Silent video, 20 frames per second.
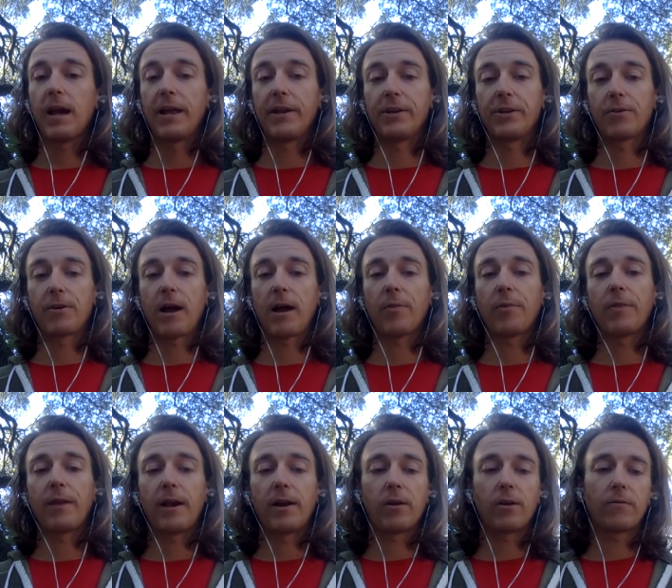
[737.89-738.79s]
and you're
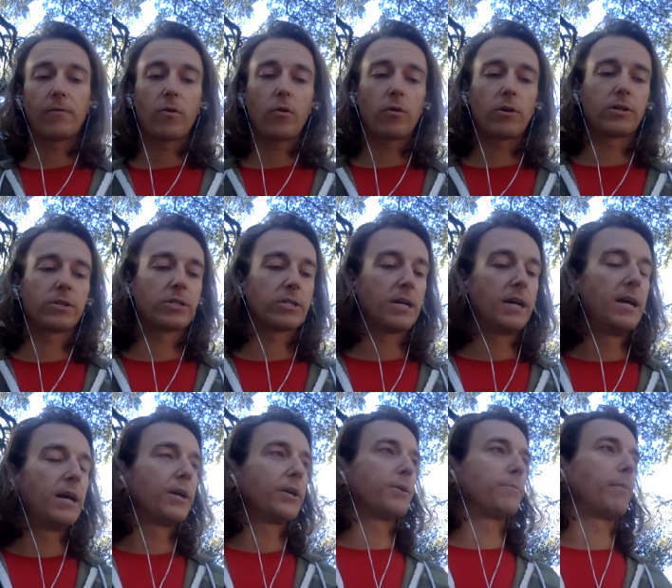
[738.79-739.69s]
out there, of course,
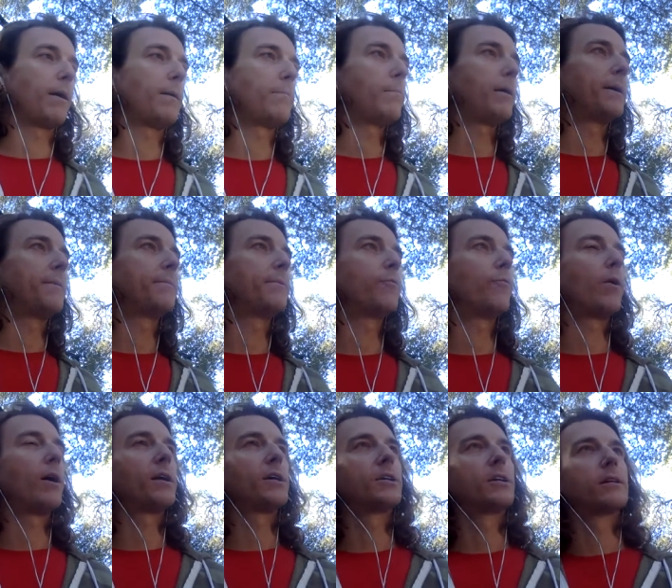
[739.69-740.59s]
your mind might be
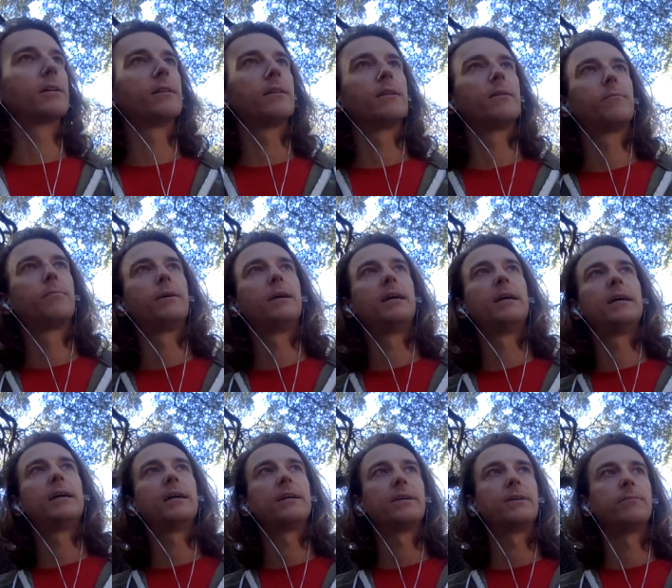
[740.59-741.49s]
wandering a little
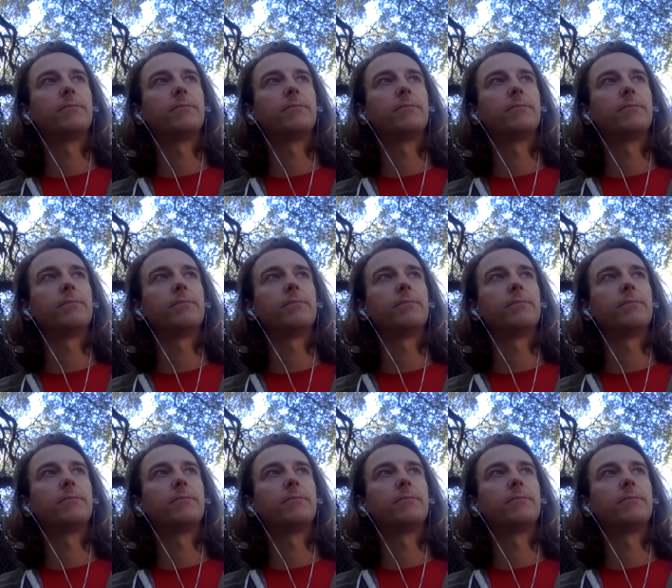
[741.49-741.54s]
bit.